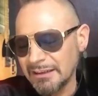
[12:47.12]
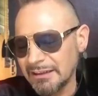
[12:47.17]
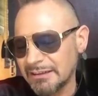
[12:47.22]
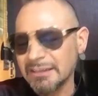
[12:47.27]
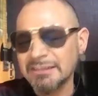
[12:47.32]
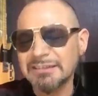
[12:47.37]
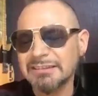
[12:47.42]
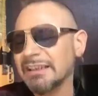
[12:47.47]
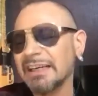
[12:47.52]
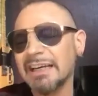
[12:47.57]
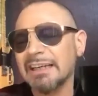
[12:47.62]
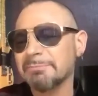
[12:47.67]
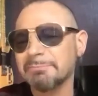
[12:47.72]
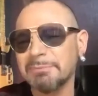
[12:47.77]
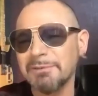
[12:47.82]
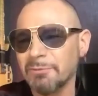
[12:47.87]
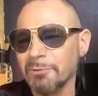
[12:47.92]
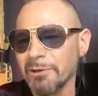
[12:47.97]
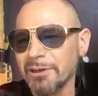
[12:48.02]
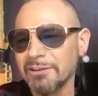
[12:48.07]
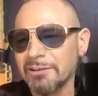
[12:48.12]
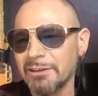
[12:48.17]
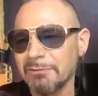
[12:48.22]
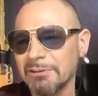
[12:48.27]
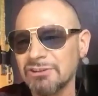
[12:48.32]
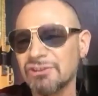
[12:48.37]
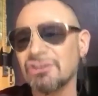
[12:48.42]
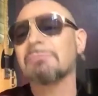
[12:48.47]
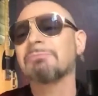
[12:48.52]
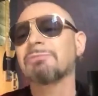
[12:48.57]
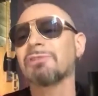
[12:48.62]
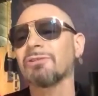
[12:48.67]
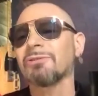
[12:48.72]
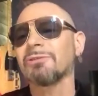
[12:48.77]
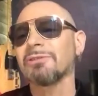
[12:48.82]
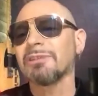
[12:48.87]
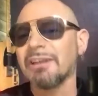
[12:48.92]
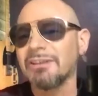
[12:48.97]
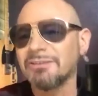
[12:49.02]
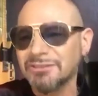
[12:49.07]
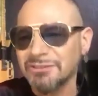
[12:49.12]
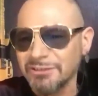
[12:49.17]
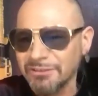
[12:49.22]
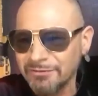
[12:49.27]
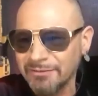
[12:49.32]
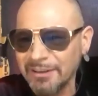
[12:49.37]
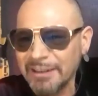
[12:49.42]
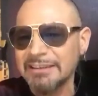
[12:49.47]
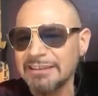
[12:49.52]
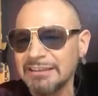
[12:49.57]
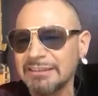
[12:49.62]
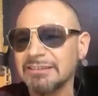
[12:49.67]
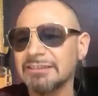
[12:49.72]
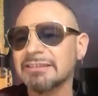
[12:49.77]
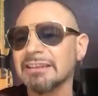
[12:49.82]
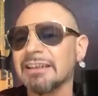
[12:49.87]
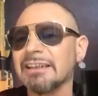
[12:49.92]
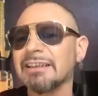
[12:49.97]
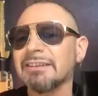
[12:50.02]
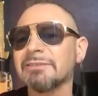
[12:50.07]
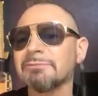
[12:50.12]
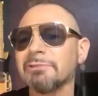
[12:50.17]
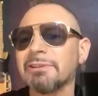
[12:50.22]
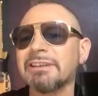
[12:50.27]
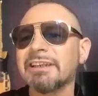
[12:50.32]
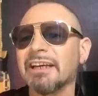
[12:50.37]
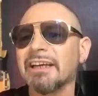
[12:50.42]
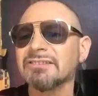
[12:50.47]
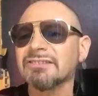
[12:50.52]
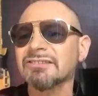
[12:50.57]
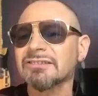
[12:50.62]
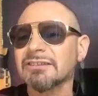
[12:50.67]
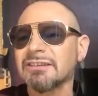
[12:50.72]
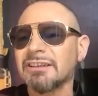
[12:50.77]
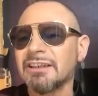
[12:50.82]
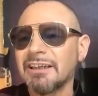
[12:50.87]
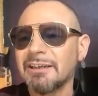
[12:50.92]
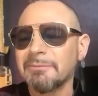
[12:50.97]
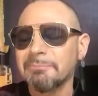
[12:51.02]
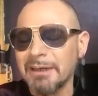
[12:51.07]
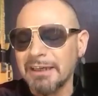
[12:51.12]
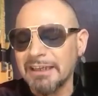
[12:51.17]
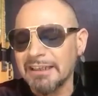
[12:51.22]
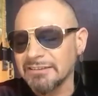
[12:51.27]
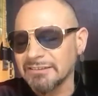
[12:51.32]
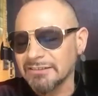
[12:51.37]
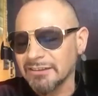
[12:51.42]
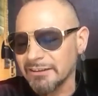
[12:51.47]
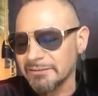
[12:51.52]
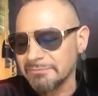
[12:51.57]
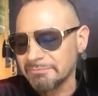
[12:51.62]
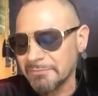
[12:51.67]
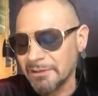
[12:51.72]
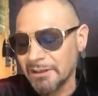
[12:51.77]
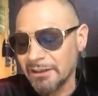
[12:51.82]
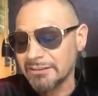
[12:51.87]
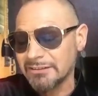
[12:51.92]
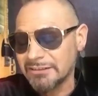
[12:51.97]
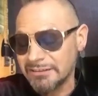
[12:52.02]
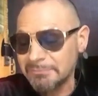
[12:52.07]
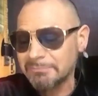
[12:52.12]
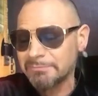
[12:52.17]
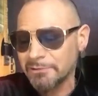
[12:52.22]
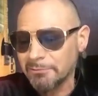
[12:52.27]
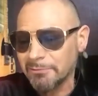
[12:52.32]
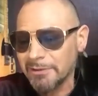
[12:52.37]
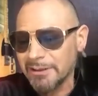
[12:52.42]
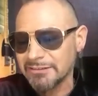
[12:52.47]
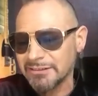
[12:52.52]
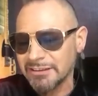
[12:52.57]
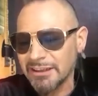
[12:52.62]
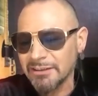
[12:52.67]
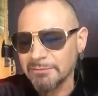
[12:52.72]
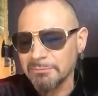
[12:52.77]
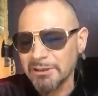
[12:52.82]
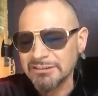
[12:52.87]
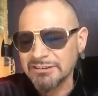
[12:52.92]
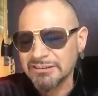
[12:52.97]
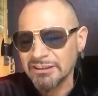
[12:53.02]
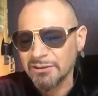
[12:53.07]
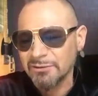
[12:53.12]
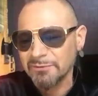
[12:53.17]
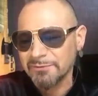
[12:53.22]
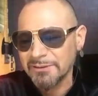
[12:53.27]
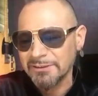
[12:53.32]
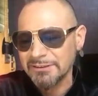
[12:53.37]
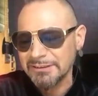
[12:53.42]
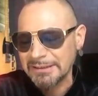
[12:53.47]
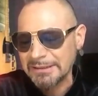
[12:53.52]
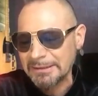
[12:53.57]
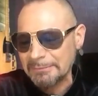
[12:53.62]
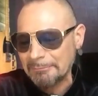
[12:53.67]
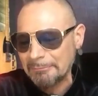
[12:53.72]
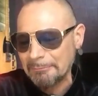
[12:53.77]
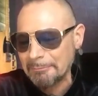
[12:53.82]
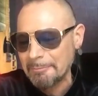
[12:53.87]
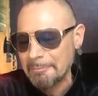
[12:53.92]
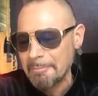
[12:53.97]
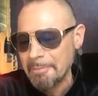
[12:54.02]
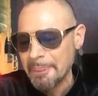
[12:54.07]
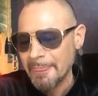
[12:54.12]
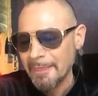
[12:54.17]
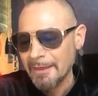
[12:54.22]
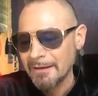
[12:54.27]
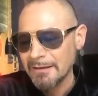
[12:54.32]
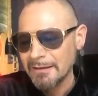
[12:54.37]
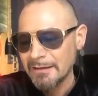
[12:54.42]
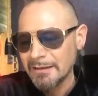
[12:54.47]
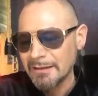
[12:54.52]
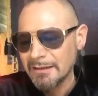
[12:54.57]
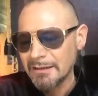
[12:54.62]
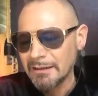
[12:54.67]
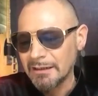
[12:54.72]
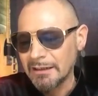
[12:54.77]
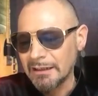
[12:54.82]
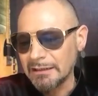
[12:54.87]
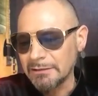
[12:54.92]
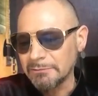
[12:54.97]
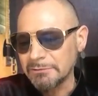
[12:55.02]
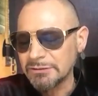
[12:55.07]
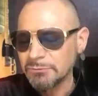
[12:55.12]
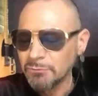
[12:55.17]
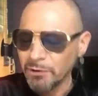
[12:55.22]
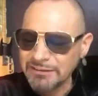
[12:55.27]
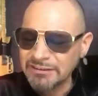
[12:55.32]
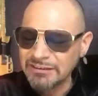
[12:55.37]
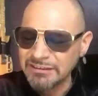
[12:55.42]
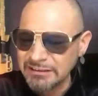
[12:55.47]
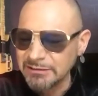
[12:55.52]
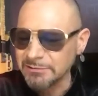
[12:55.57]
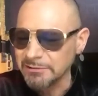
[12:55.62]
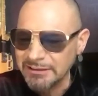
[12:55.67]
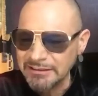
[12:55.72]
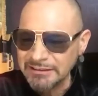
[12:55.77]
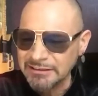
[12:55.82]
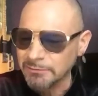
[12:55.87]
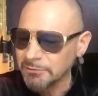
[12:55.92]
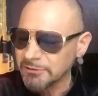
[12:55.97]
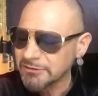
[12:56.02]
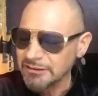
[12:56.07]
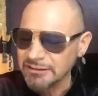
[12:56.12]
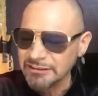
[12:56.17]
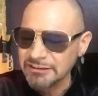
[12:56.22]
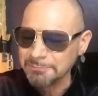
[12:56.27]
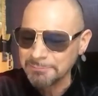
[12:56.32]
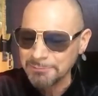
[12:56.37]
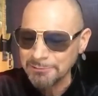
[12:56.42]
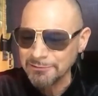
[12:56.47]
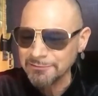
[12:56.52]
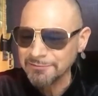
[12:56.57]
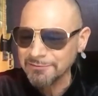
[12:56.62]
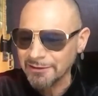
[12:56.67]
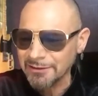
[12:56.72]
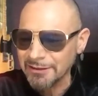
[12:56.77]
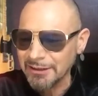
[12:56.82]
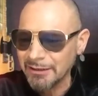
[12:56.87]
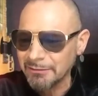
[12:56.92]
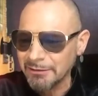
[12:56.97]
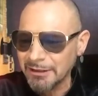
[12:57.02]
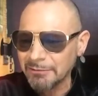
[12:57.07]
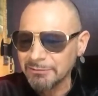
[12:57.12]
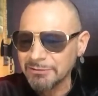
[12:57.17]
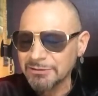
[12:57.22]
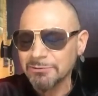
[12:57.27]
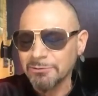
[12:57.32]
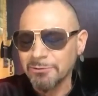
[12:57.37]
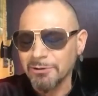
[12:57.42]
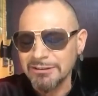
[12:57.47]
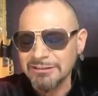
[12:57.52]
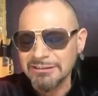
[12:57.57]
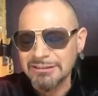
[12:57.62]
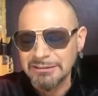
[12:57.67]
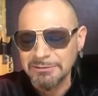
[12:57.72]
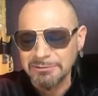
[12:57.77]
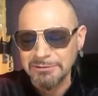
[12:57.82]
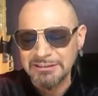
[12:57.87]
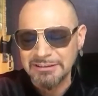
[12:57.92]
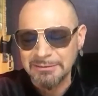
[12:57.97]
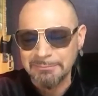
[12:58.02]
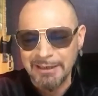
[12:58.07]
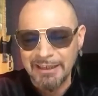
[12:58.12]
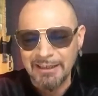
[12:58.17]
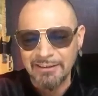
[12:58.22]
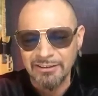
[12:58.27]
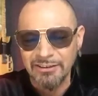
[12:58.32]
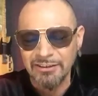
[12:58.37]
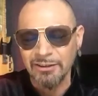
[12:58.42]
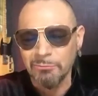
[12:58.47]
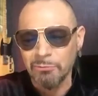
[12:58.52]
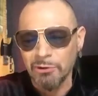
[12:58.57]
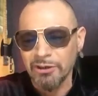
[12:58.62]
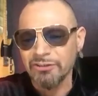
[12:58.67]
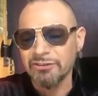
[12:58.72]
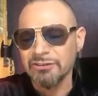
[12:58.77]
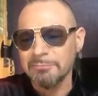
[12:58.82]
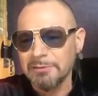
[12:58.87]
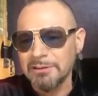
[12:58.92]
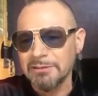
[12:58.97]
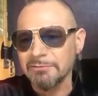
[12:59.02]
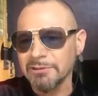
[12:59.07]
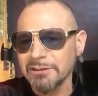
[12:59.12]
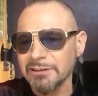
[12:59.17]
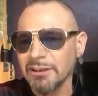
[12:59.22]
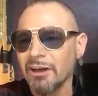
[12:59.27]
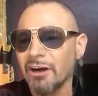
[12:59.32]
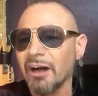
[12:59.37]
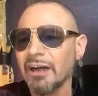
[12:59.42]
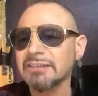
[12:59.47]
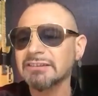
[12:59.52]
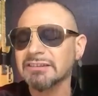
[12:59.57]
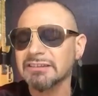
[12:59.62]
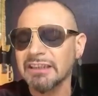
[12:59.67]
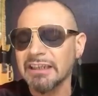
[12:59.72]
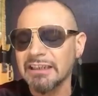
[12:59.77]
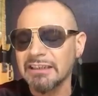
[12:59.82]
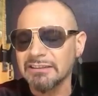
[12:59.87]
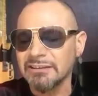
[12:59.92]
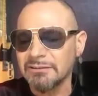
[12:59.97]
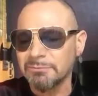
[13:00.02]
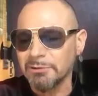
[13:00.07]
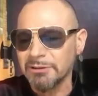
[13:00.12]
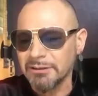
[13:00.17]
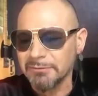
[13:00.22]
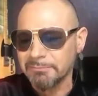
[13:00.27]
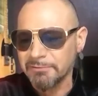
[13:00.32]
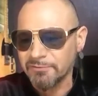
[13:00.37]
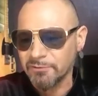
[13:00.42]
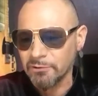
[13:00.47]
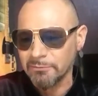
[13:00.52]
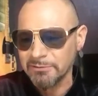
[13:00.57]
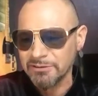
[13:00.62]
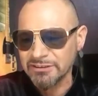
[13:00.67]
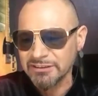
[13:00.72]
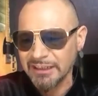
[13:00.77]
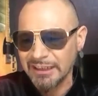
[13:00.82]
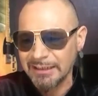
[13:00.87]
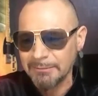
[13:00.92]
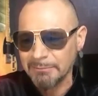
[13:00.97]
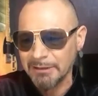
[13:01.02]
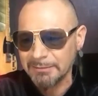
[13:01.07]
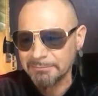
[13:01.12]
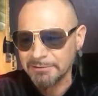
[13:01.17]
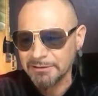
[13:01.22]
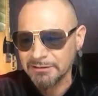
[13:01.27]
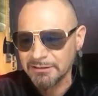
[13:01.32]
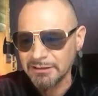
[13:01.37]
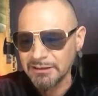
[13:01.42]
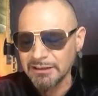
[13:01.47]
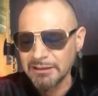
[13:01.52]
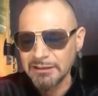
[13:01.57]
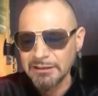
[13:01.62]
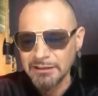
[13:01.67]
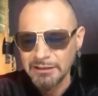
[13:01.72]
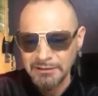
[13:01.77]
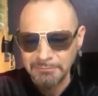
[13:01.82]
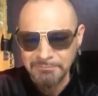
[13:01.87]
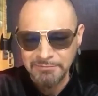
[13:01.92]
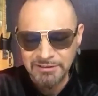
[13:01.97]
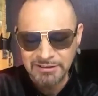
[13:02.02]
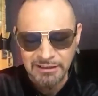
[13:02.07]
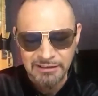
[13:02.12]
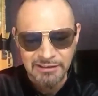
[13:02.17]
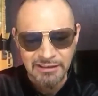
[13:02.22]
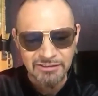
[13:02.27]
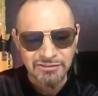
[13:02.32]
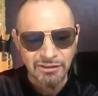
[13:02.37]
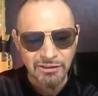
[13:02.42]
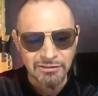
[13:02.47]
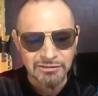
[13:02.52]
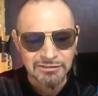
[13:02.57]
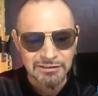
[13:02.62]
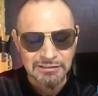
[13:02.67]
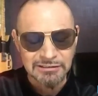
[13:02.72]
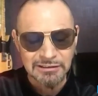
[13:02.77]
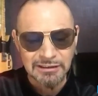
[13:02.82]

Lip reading: at the start before anyone jumped on all those sort of 80s rehashed bands. I did put one together myself, and it was quite serious. It wasn't a spoof. I was quite serious about it, and I wanted it to be real high standard when the performers came up and sung their songs.